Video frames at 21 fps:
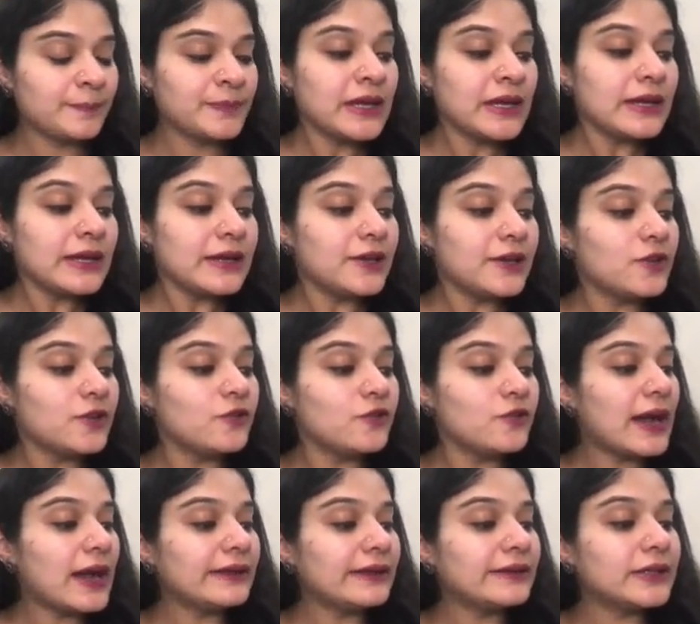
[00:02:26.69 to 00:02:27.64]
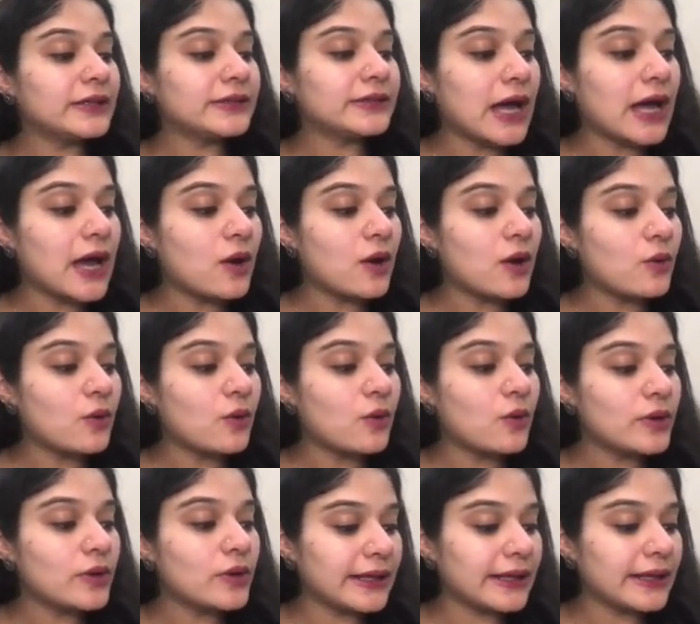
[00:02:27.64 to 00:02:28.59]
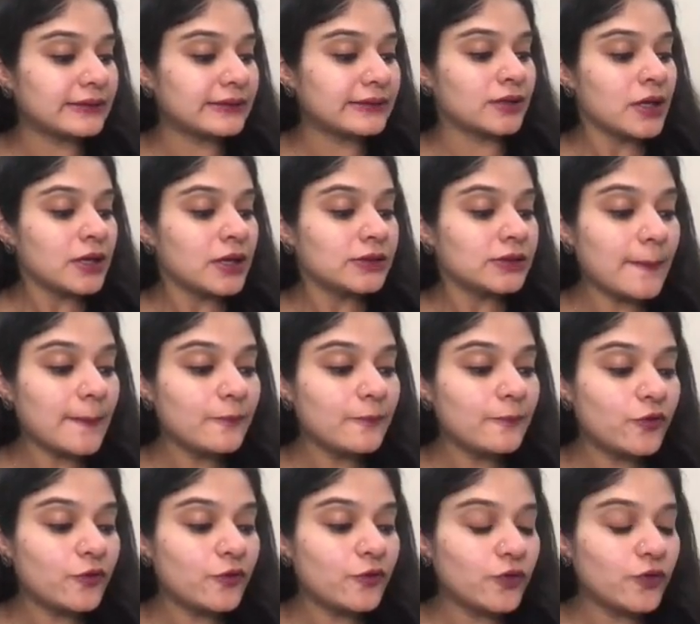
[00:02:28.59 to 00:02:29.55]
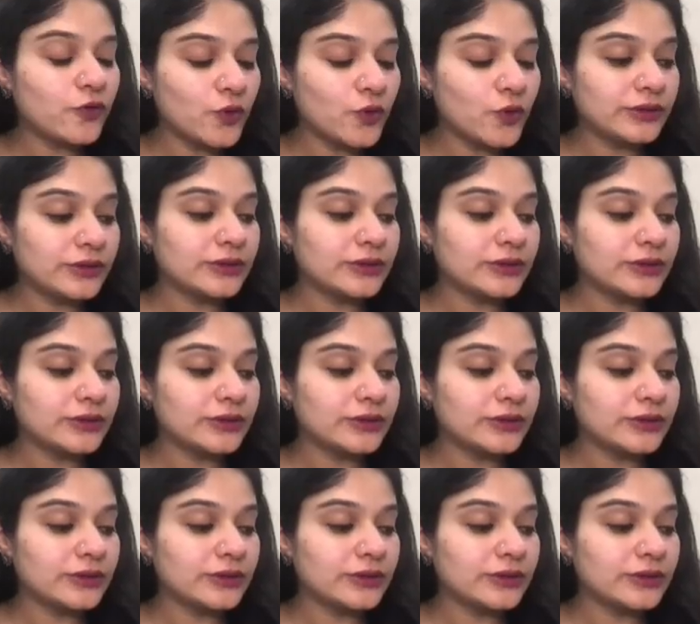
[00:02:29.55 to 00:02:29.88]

In fact, the sour taste some foods